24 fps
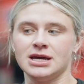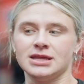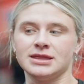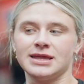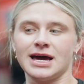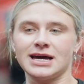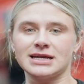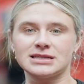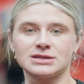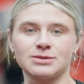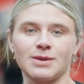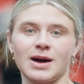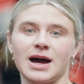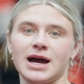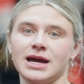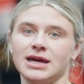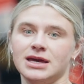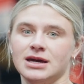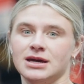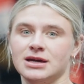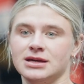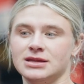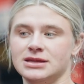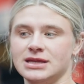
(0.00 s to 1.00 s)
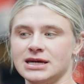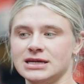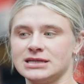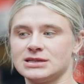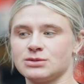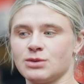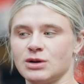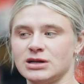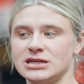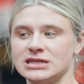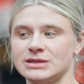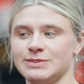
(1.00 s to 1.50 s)
that's why this
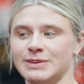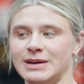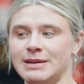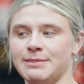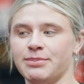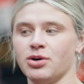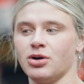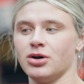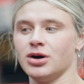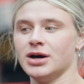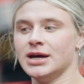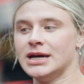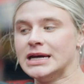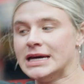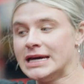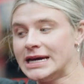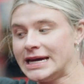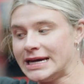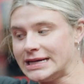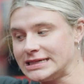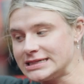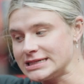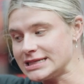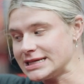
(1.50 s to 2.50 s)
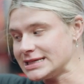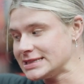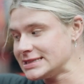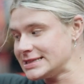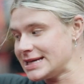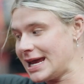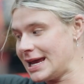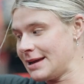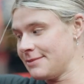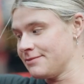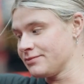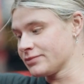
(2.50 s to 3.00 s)
one's been put into this
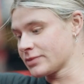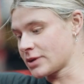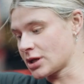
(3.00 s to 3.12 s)
day.